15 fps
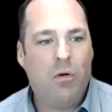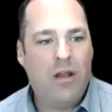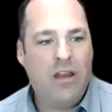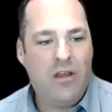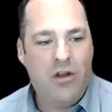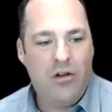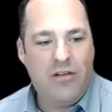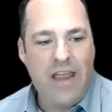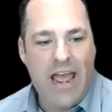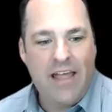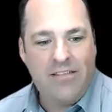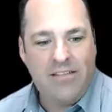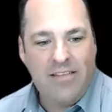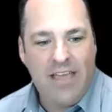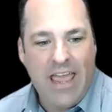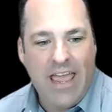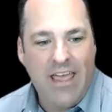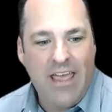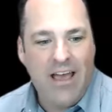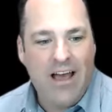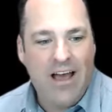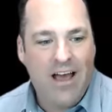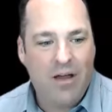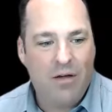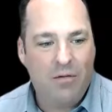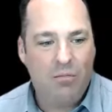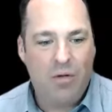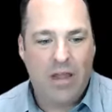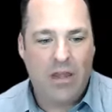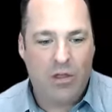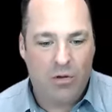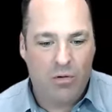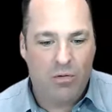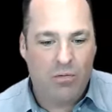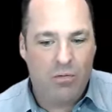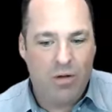What did your dad say uh, when you